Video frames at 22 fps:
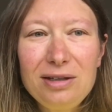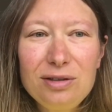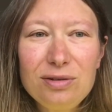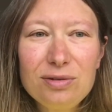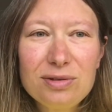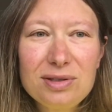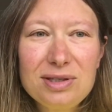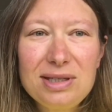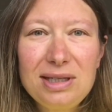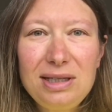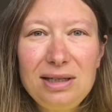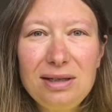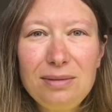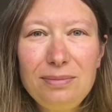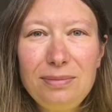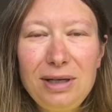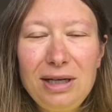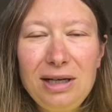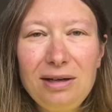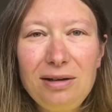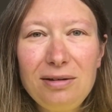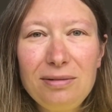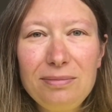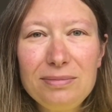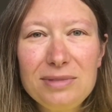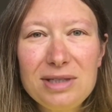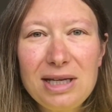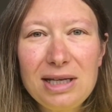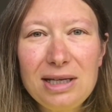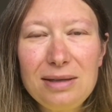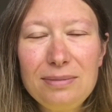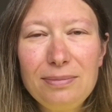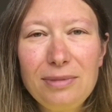You'll see in a minute I'm
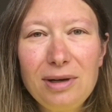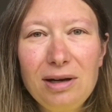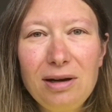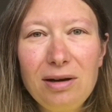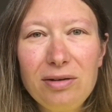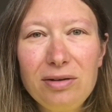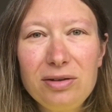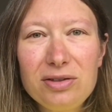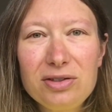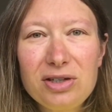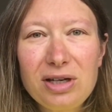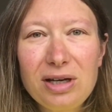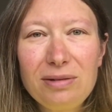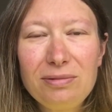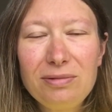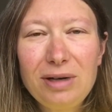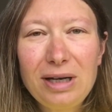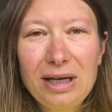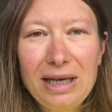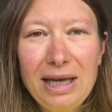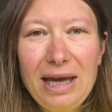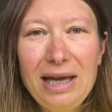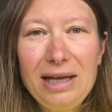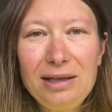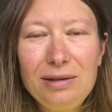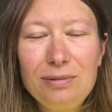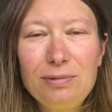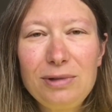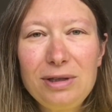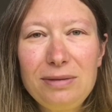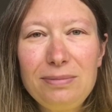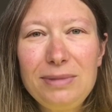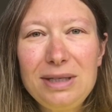taking my lunch out again
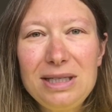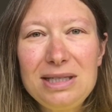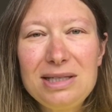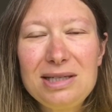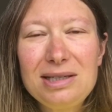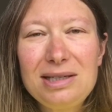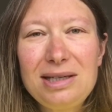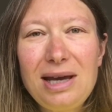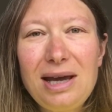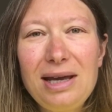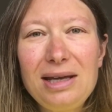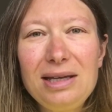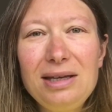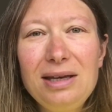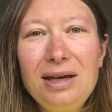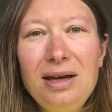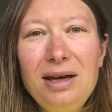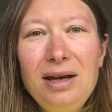with me today,